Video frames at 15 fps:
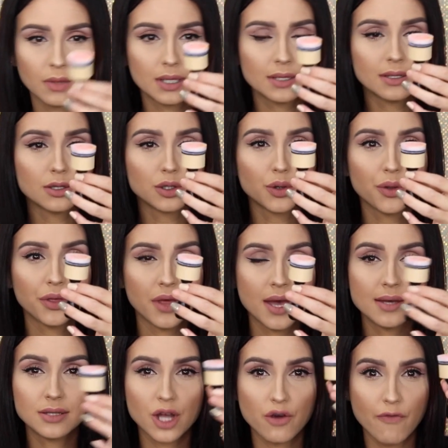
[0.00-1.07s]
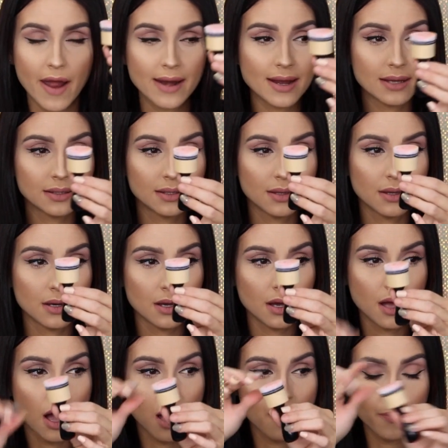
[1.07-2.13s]
These little things are right next to the,
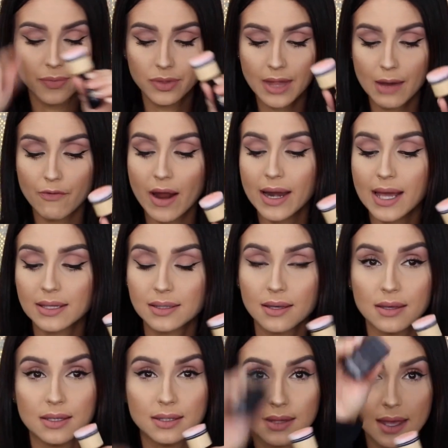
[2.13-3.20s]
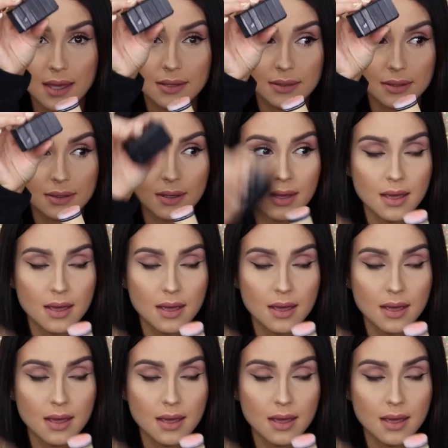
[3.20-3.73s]
um, right next to these things.